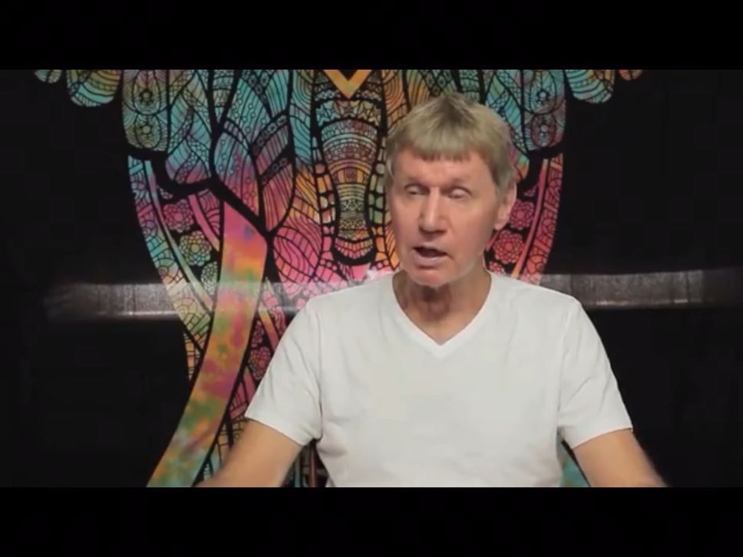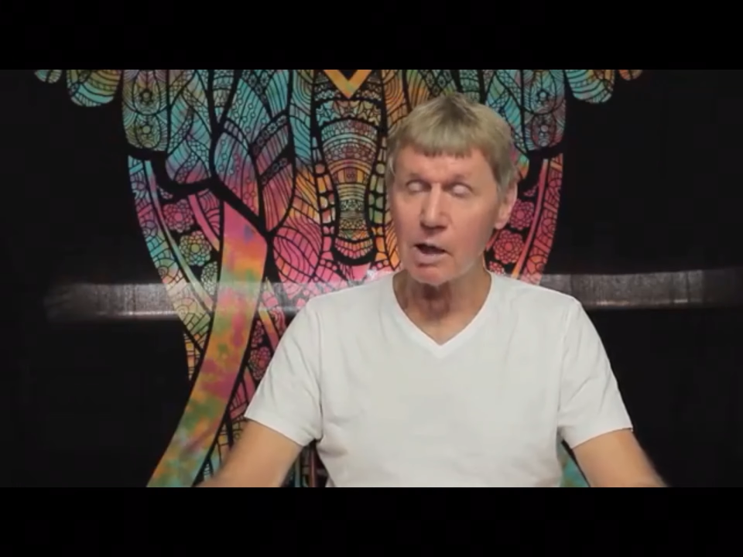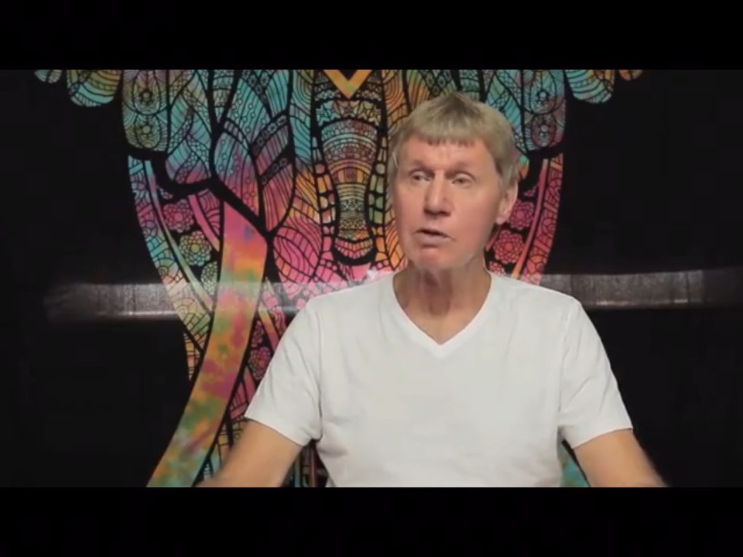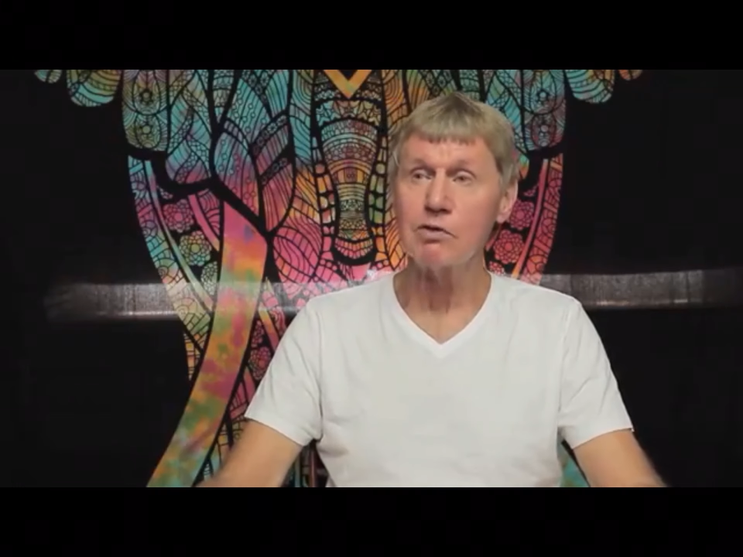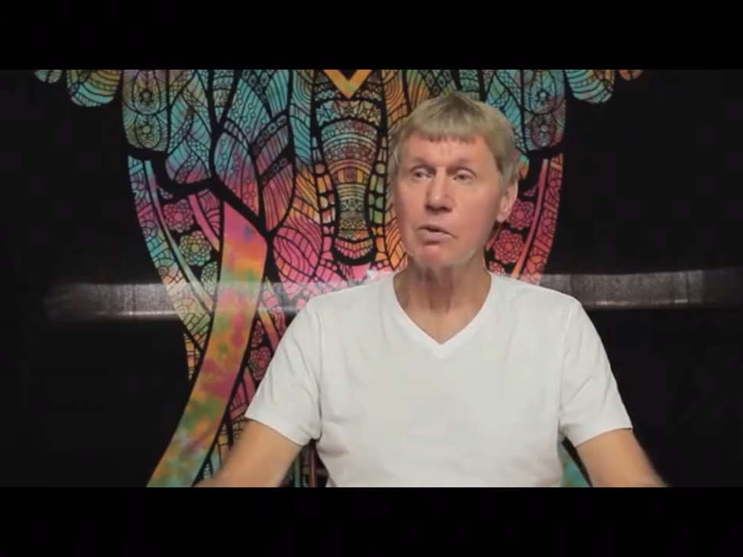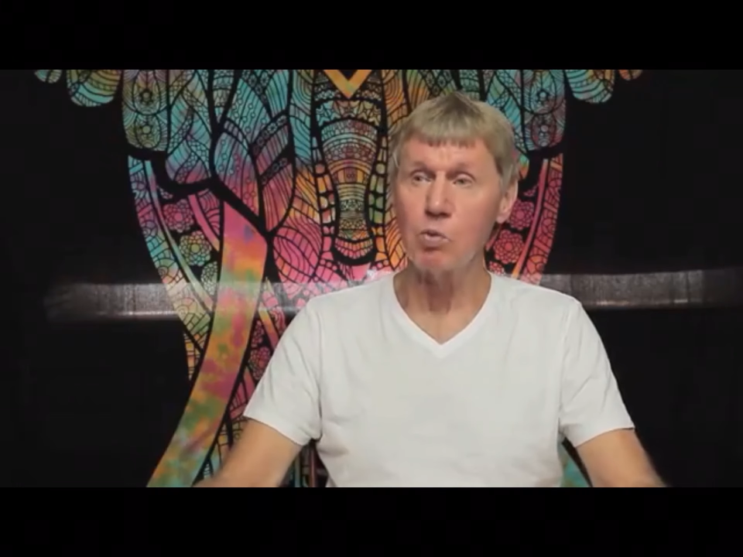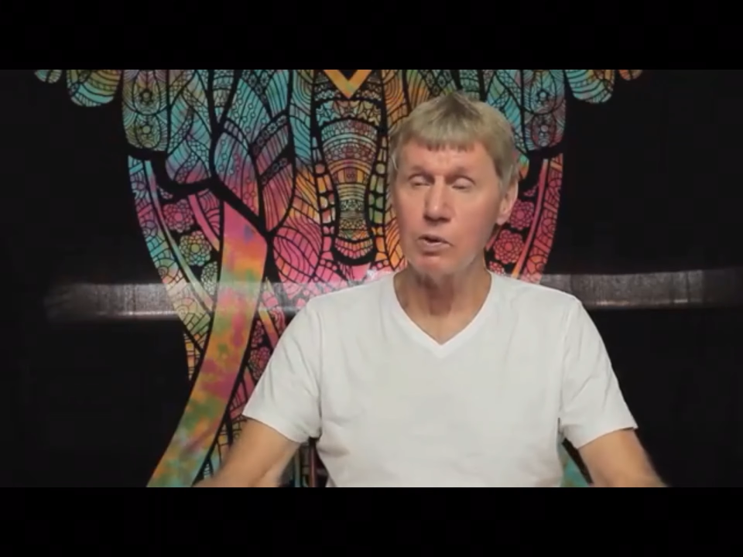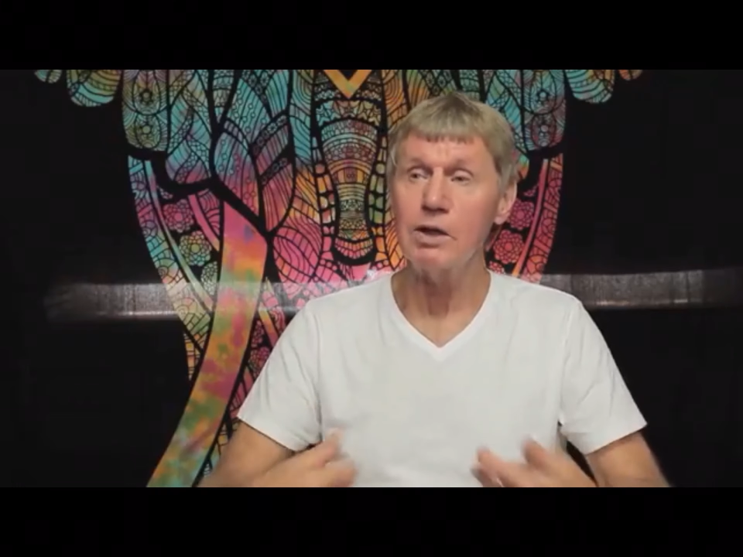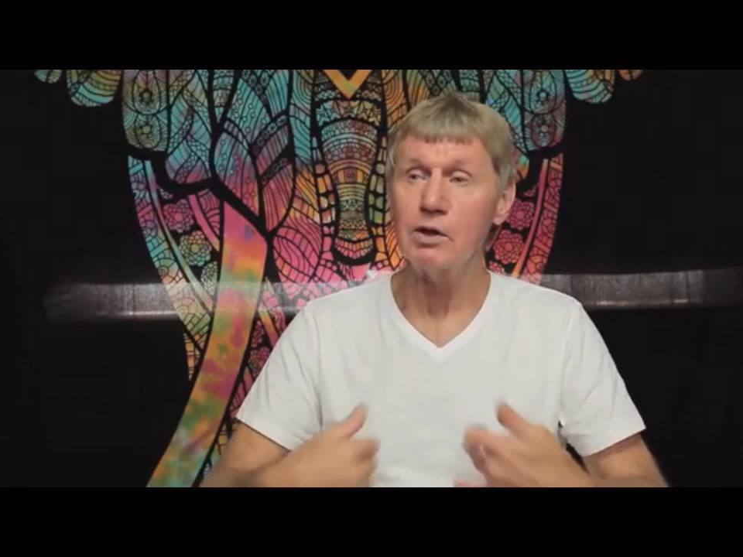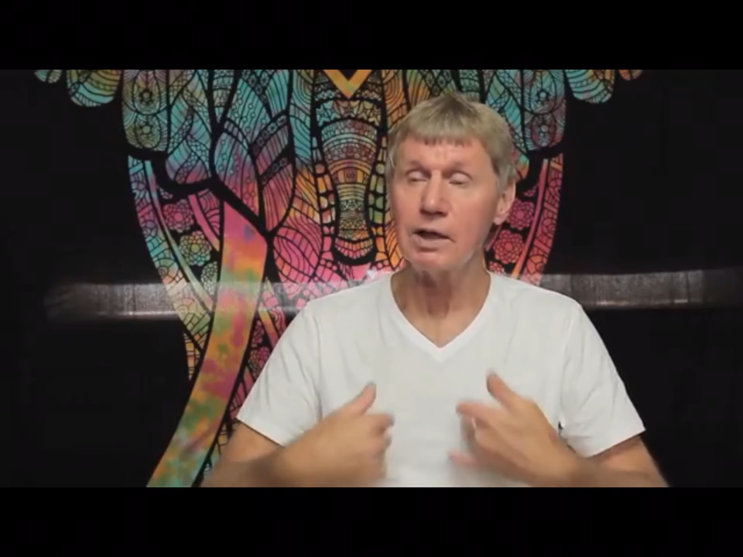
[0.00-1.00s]
comes from,
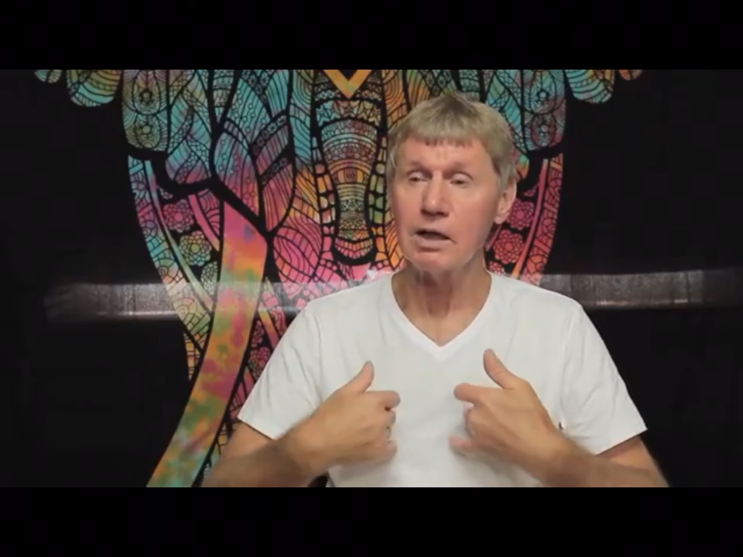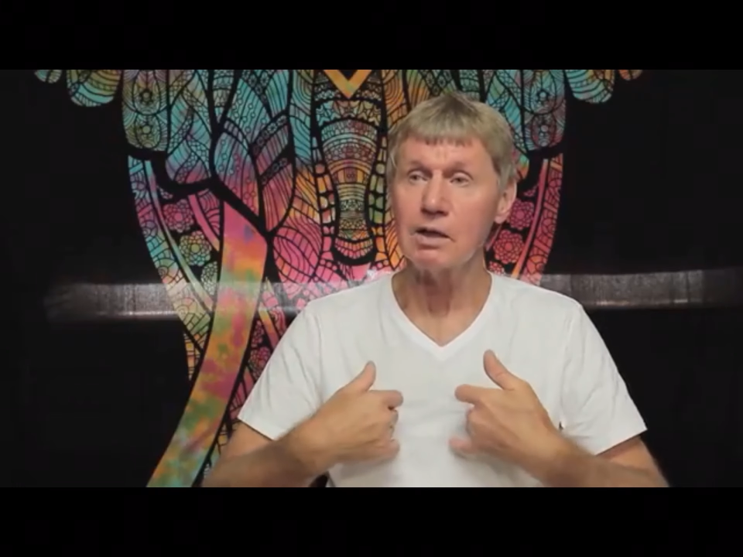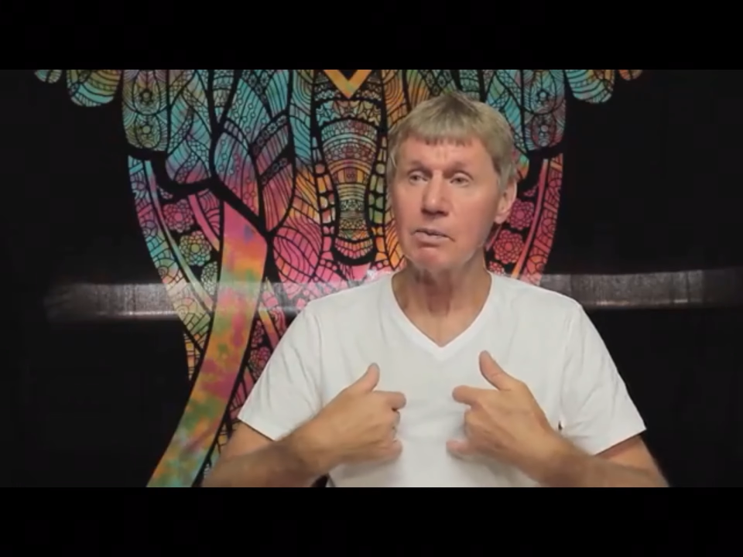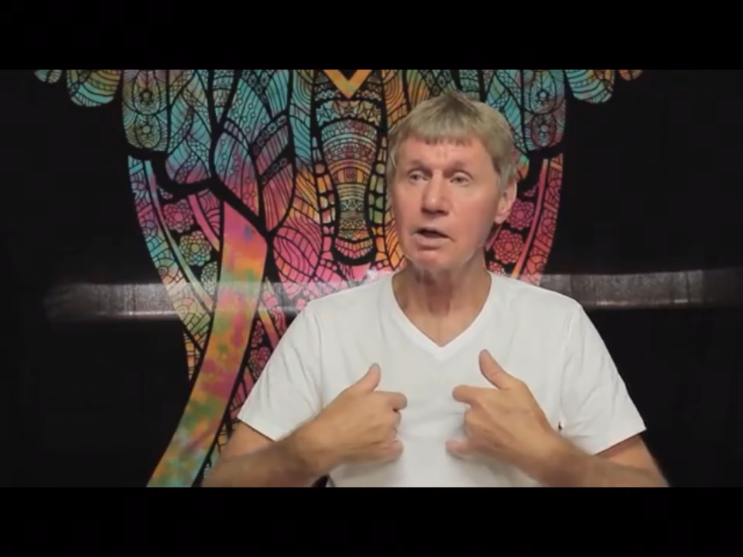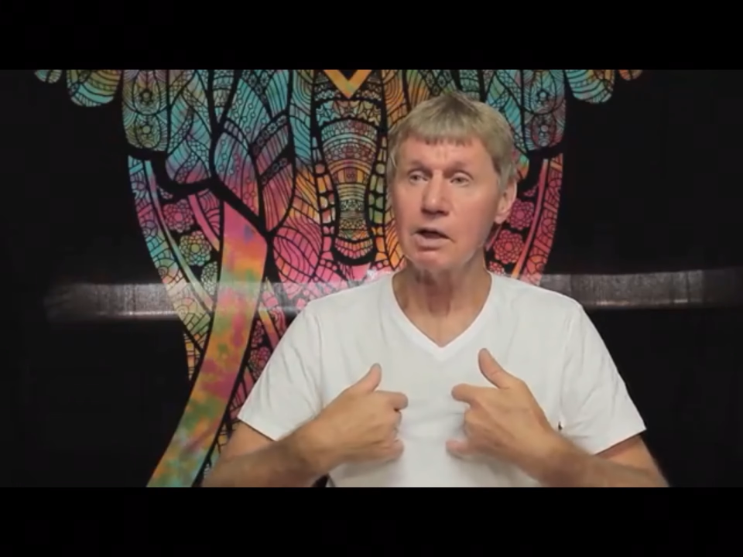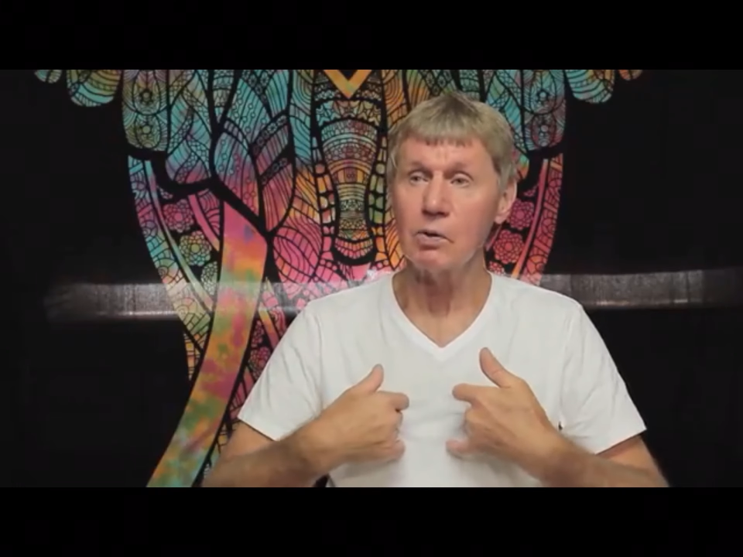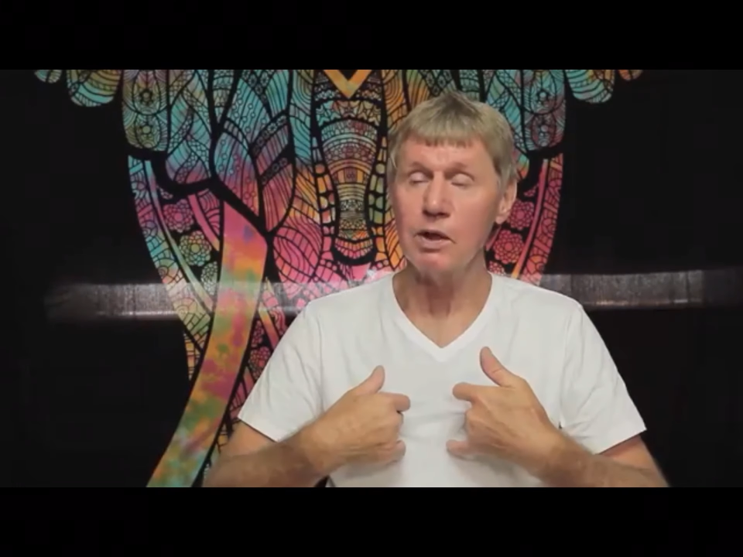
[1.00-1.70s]
we create the money,